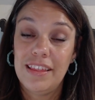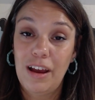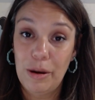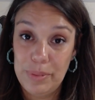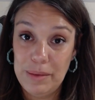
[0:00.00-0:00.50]

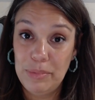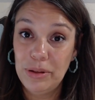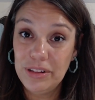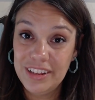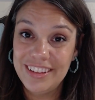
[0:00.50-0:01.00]
our
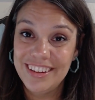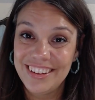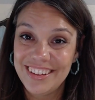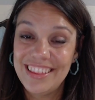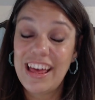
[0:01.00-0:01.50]
people
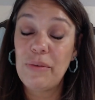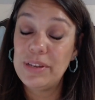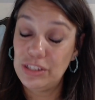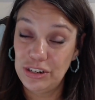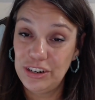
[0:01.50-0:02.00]
that
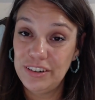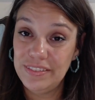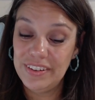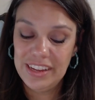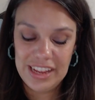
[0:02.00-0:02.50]
we
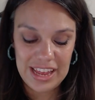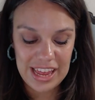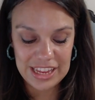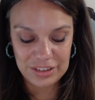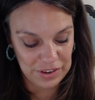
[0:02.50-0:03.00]
serve
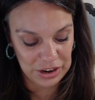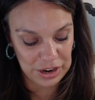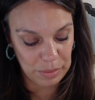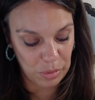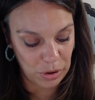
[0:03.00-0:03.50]
is
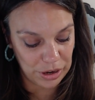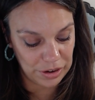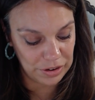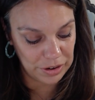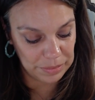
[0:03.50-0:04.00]
very
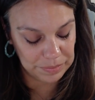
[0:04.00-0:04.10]
important.